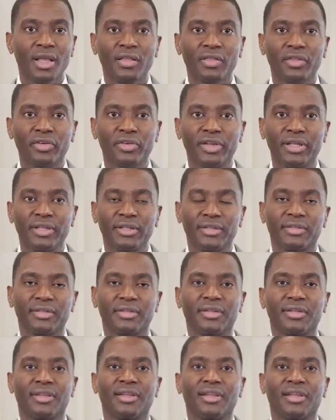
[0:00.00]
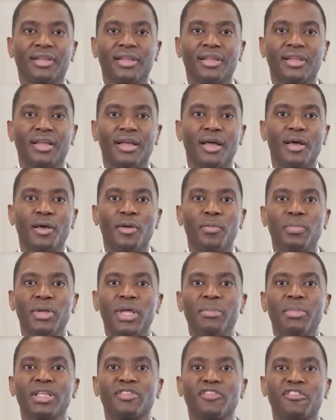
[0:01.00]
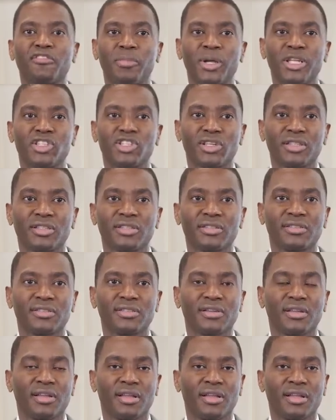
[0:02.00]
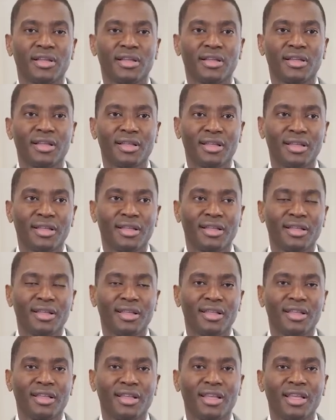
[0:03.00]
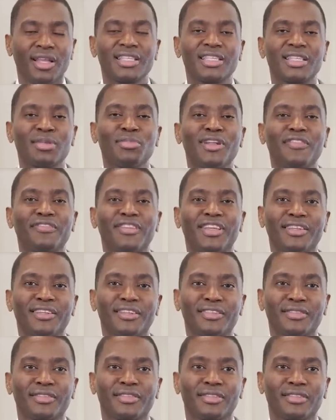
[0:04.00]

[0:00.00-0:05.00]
Three, payment of pensions. In a similar vein,